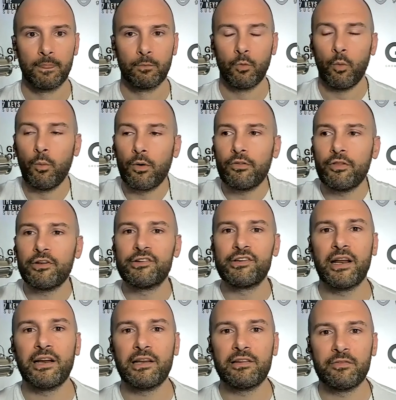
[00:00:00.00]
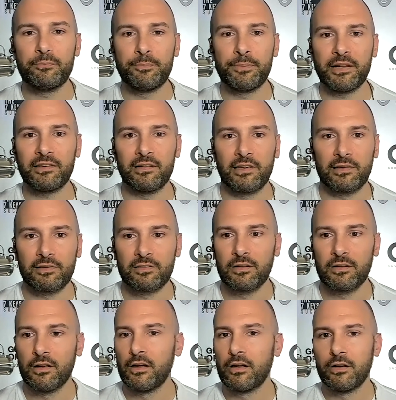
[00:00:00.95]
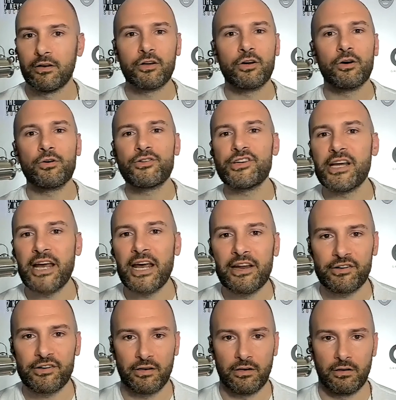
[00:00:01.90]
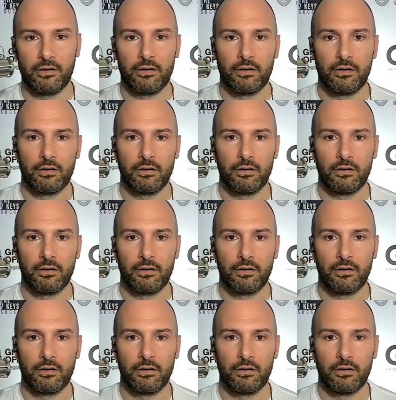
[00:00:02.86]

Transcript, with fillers: Well, what are the gen eds of business? Negotiation,